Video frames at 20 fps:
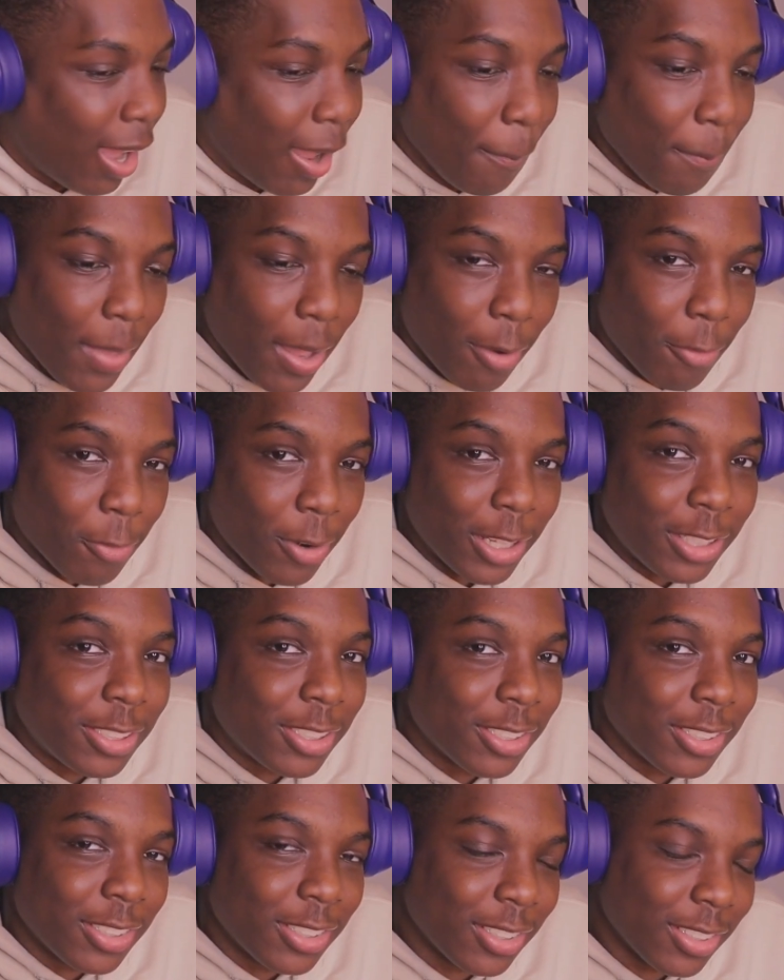I'm not
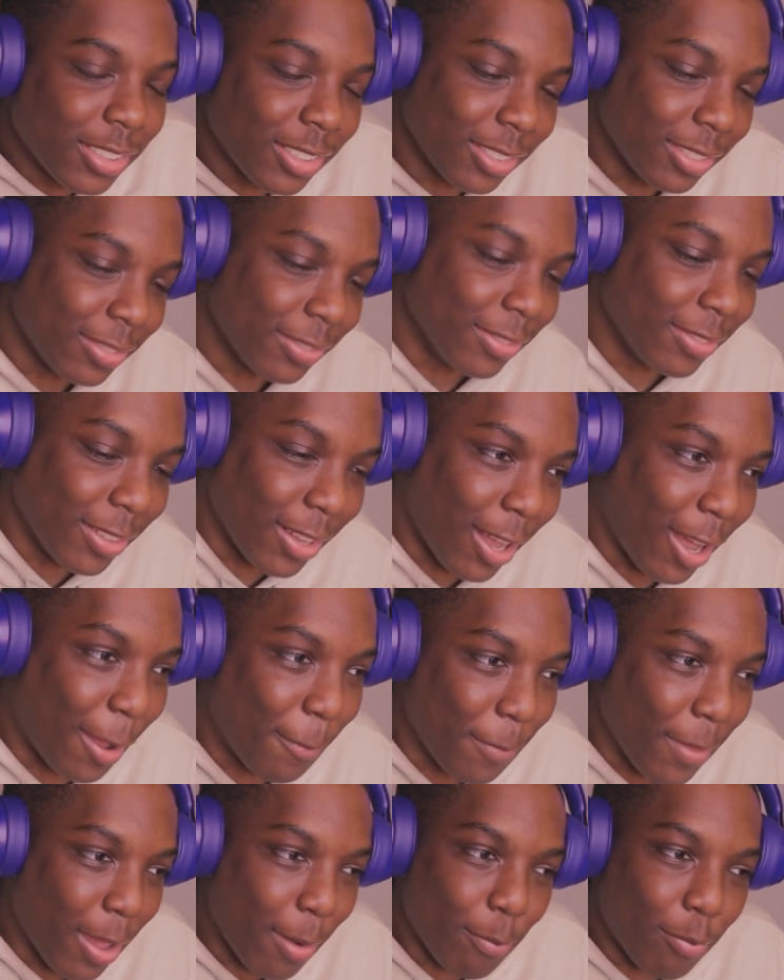racist.
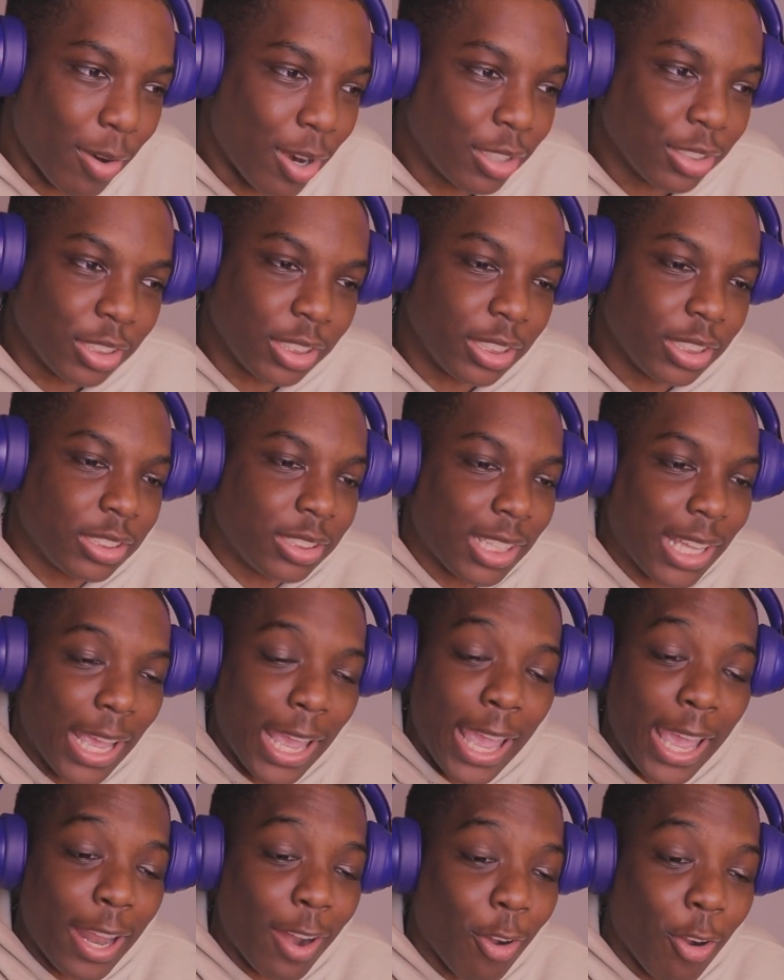I'm not prejudiced
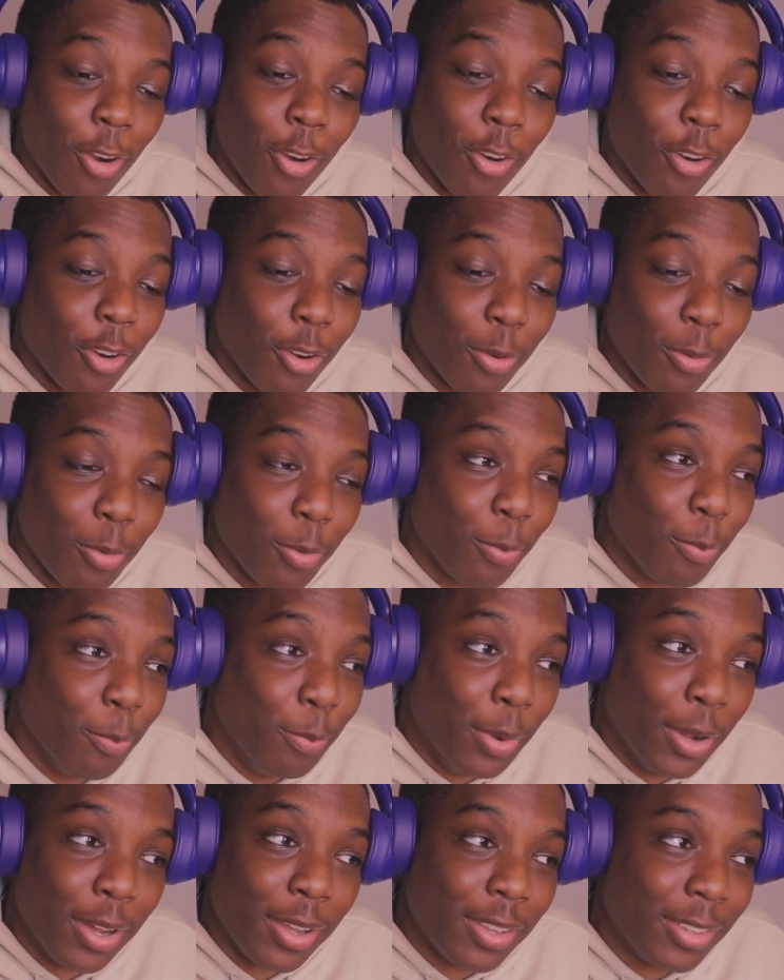at all.
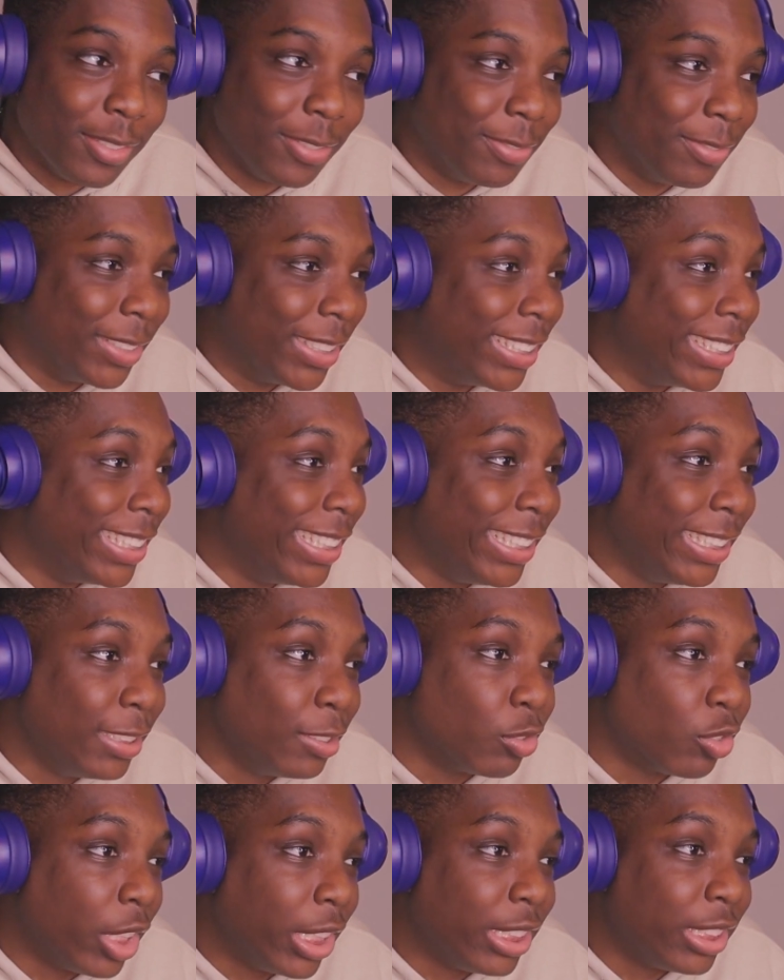But
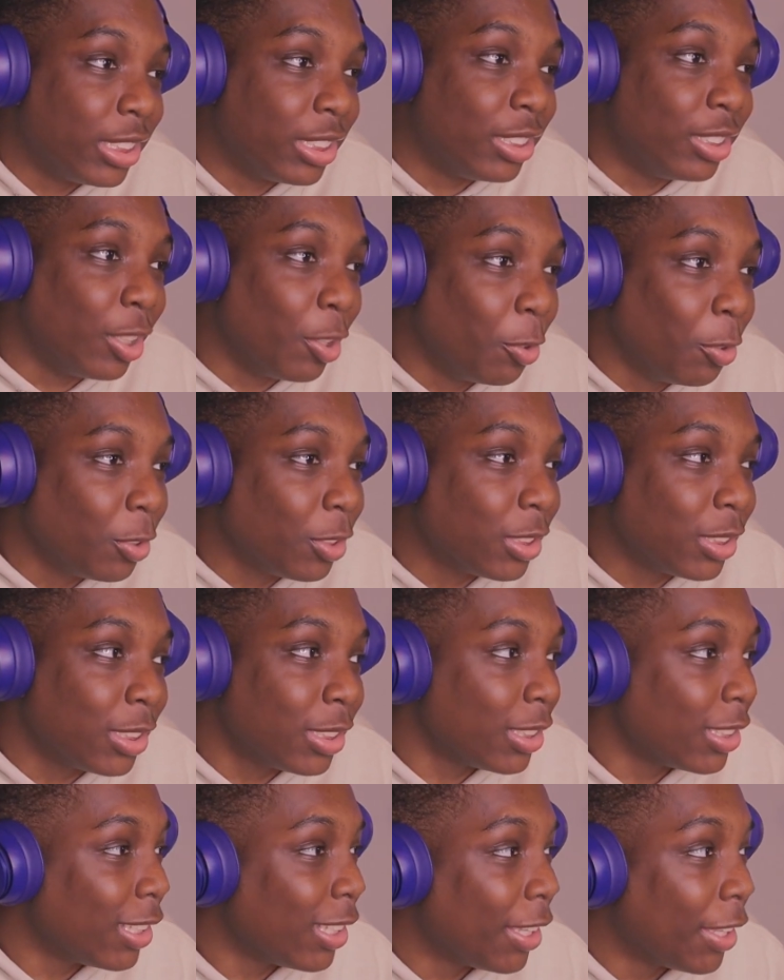these racist
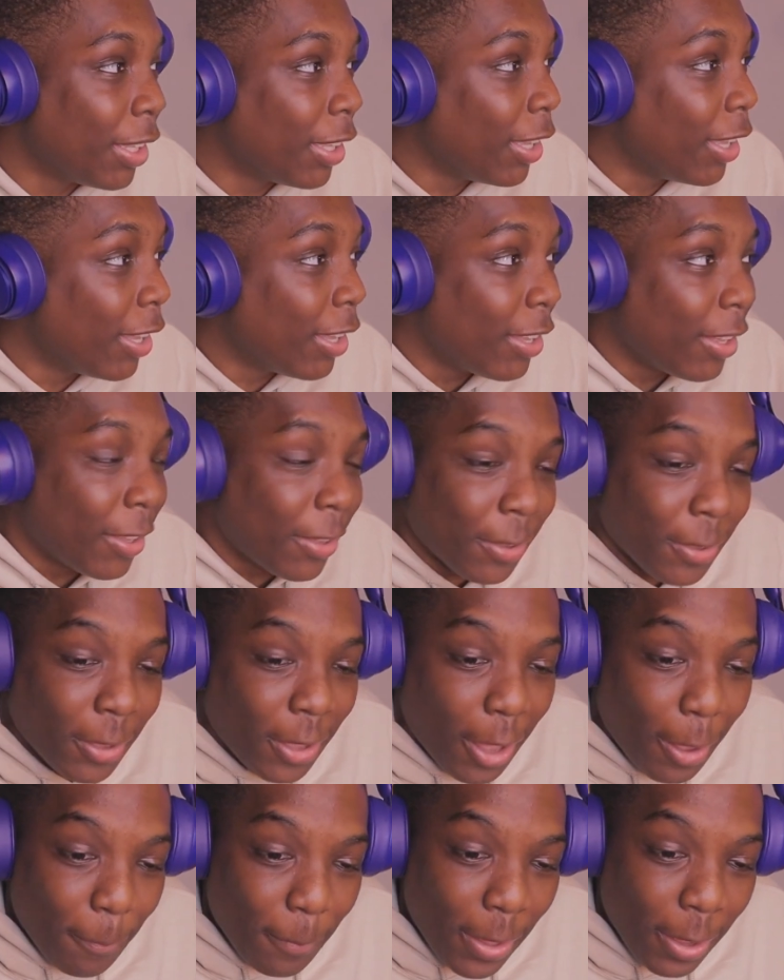jokes...
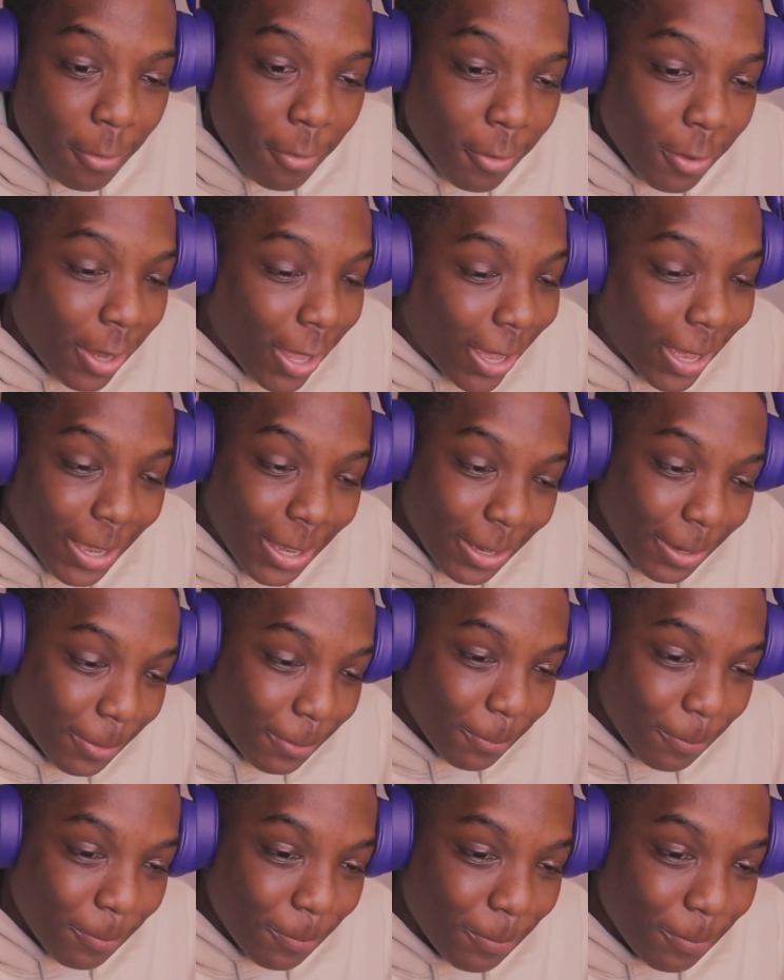I'm not gonna lie,